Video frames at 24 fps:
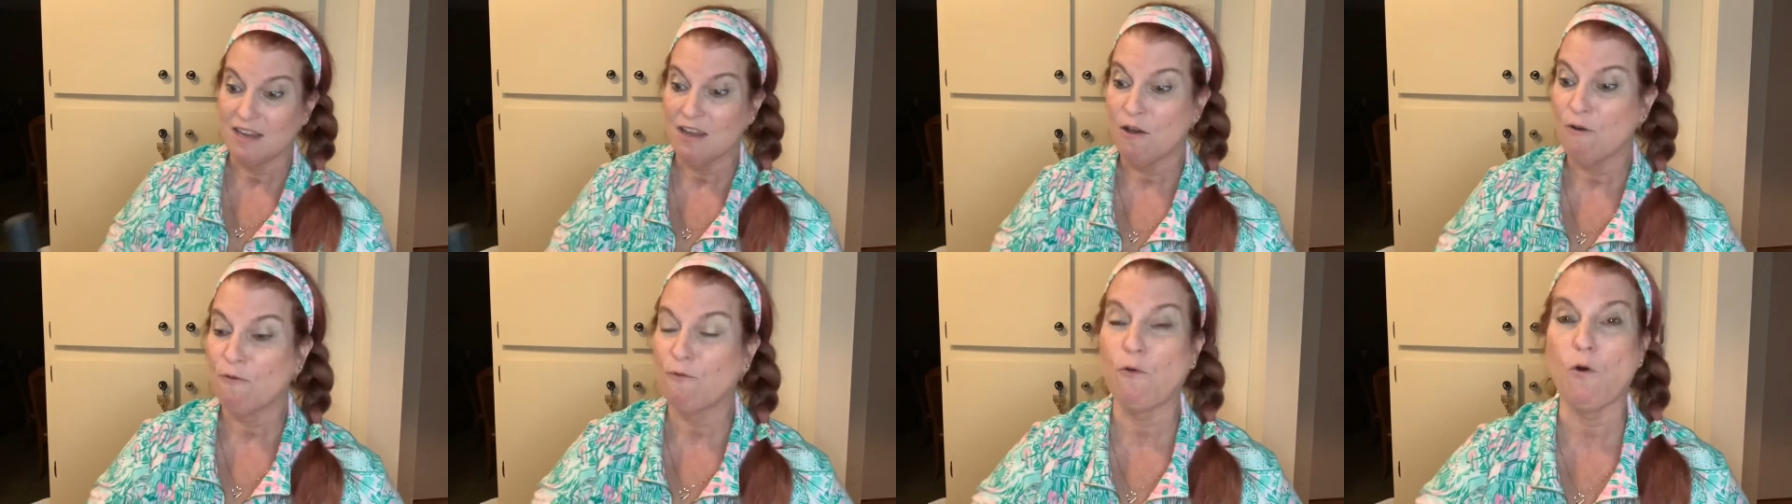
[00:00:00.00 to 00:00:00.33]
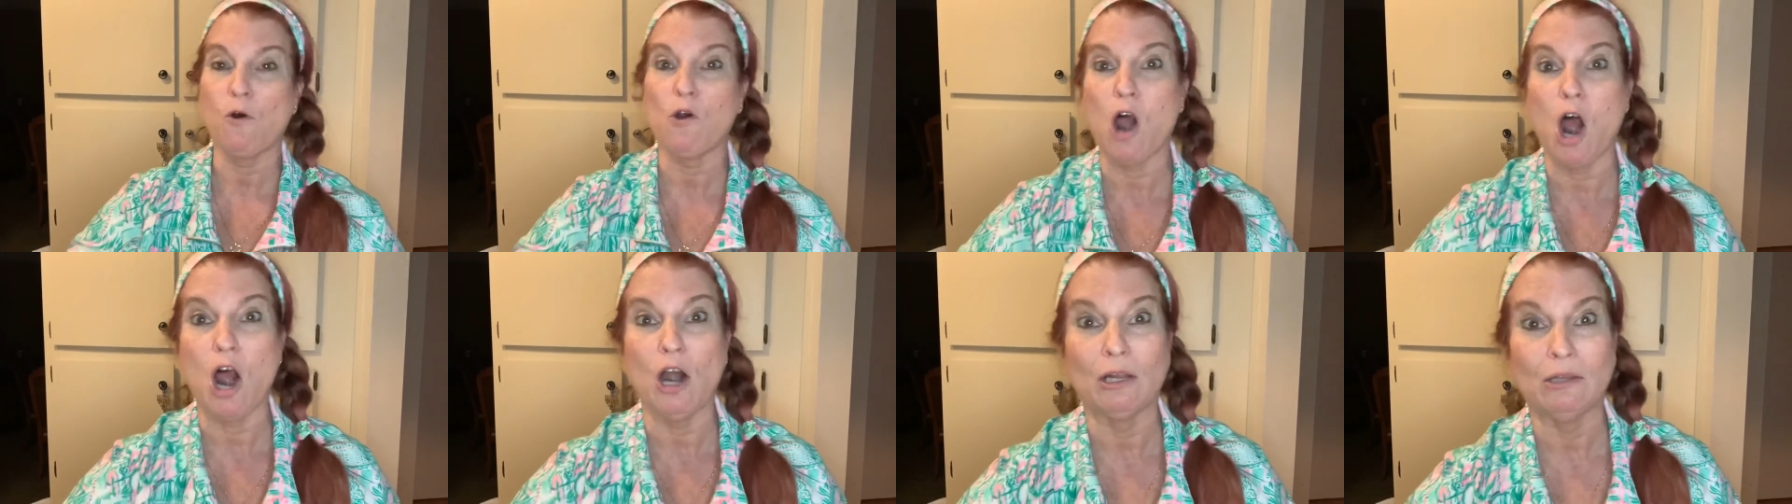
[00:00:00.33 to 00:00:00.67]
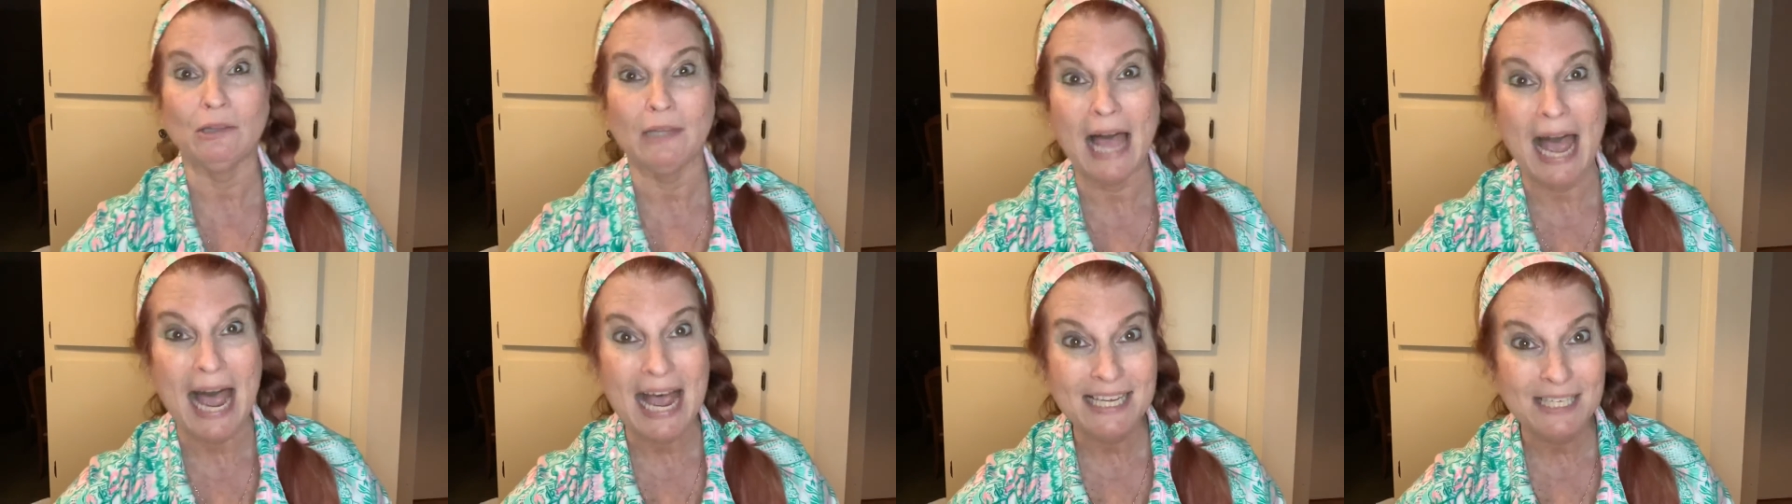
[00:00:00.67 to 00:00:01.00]
for our
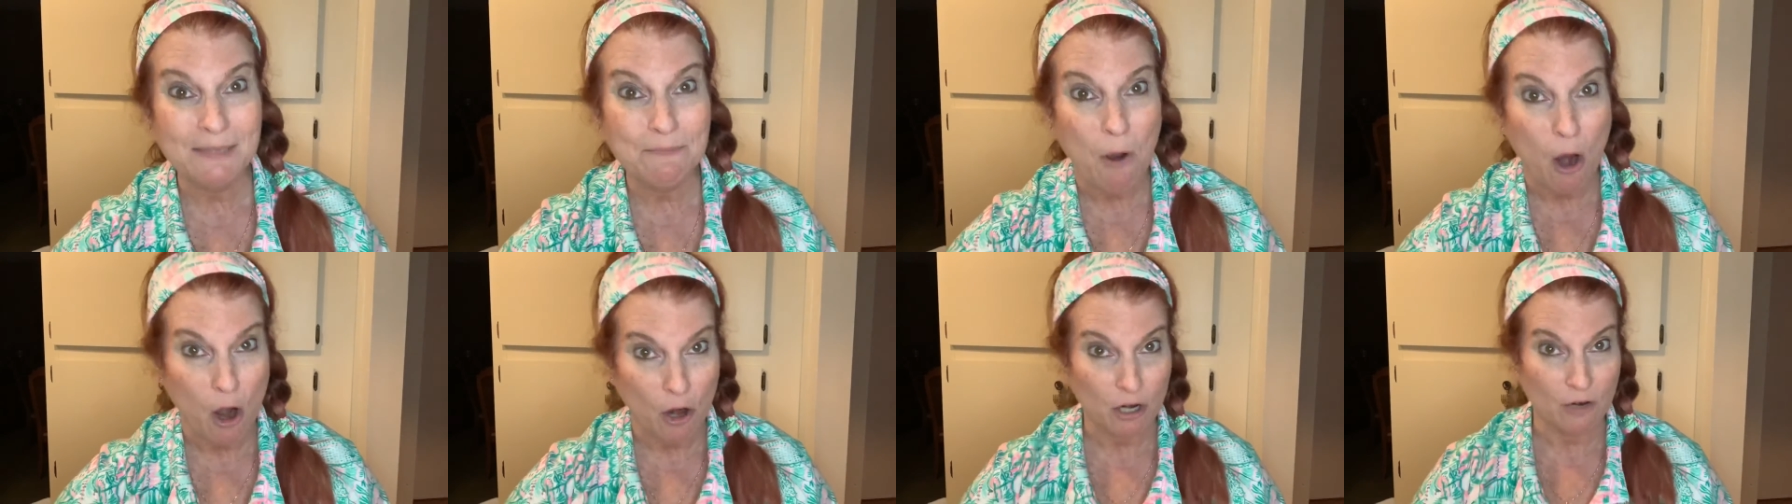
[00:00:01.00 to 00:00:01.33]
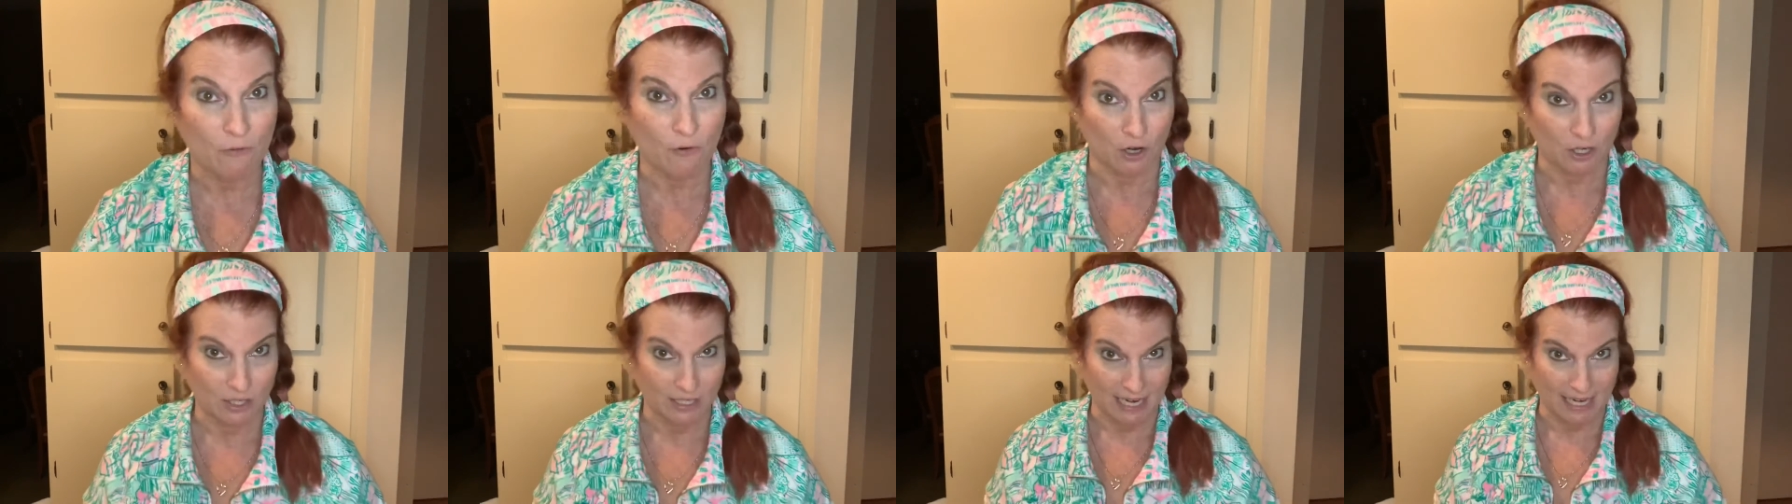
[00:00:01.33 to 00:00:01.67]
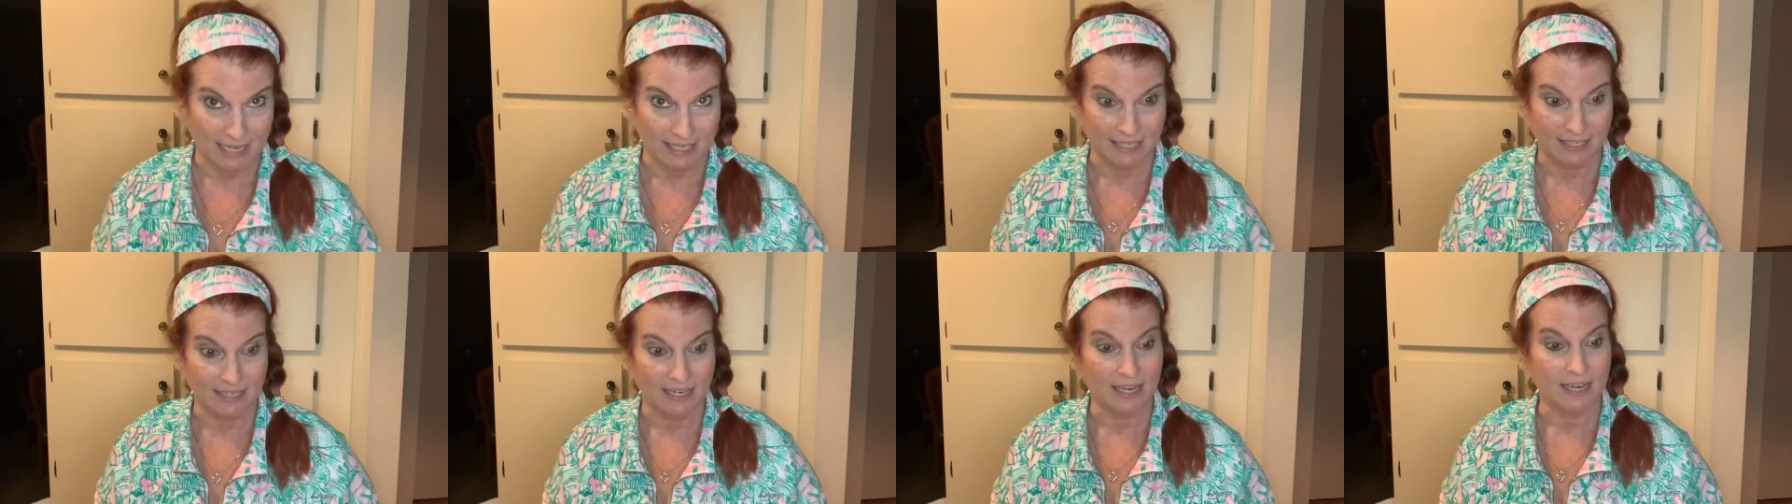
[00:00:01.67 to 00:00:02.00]
last part of our
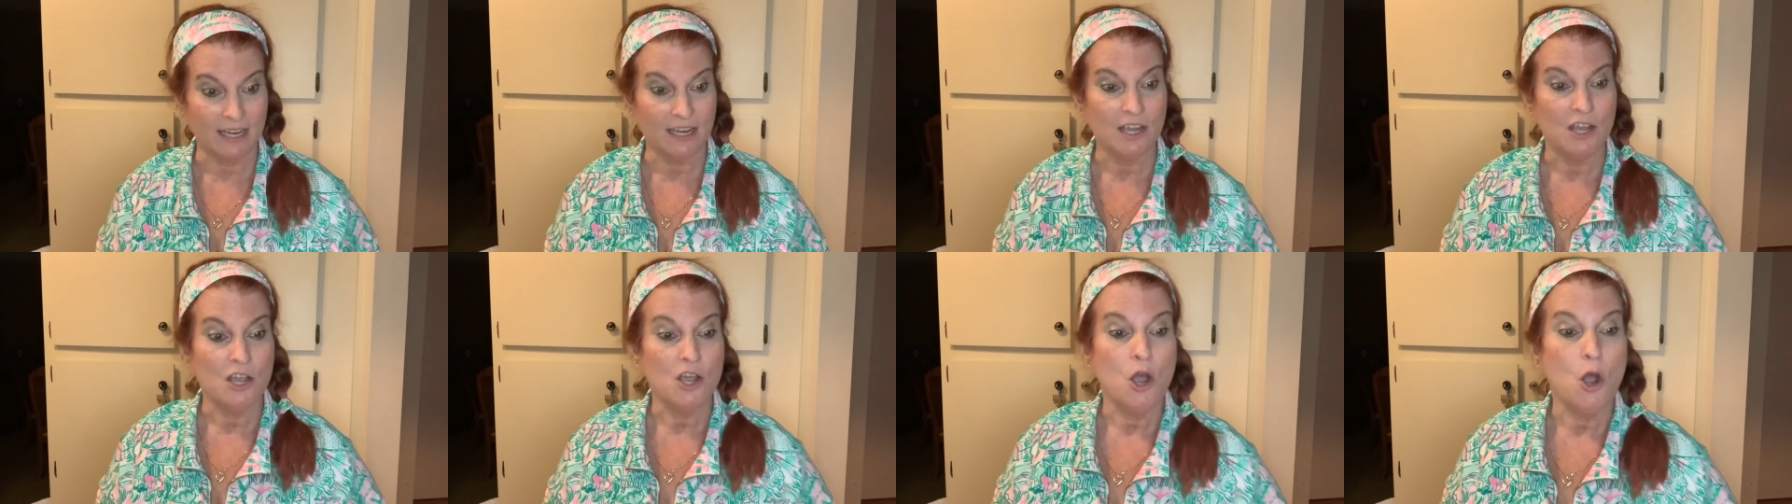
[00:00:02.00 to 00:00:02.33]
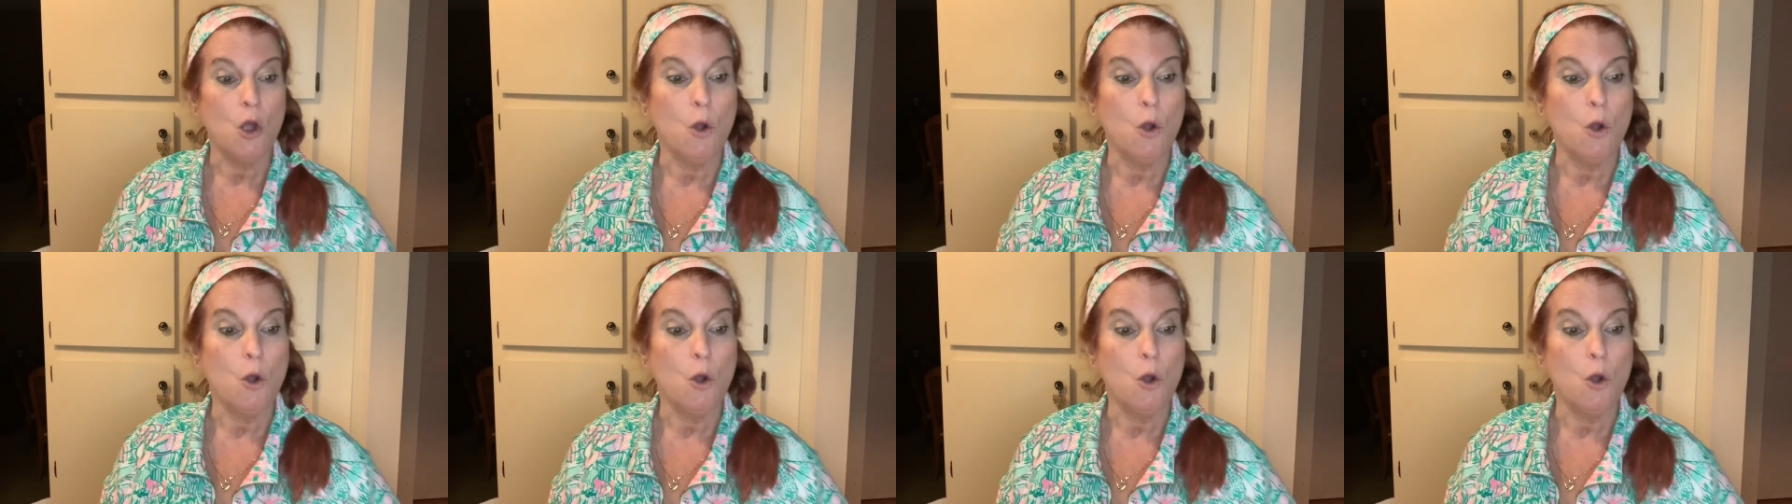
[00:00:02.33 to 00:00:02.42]
tasting,